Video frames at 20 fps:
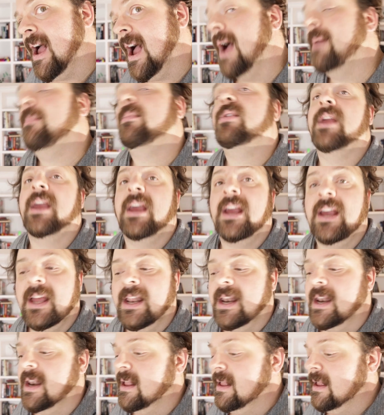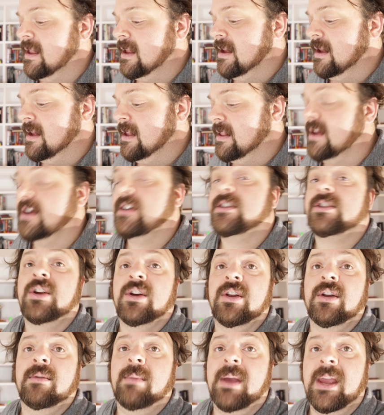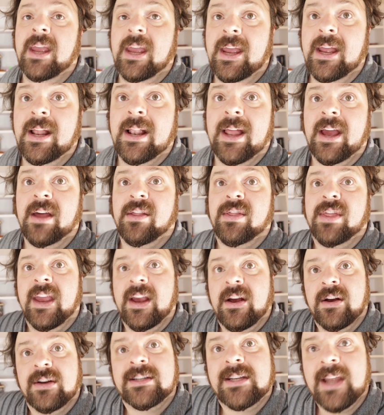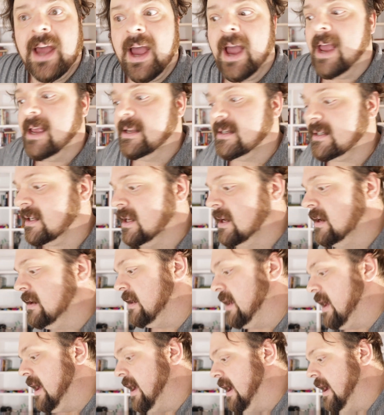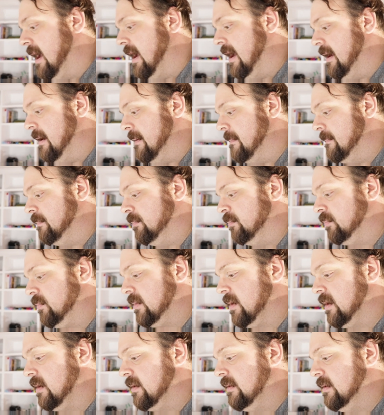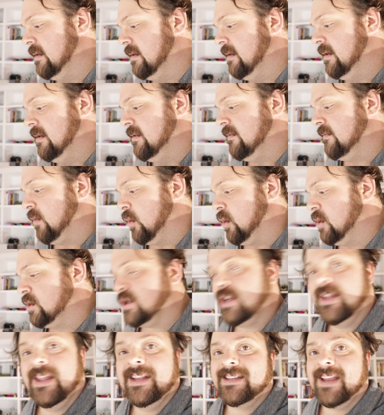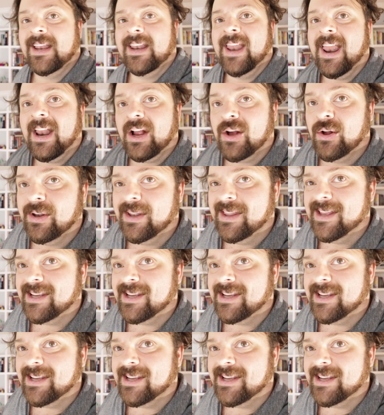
I'm thinking there's going to be like a Thinker-sized um, version that's identical to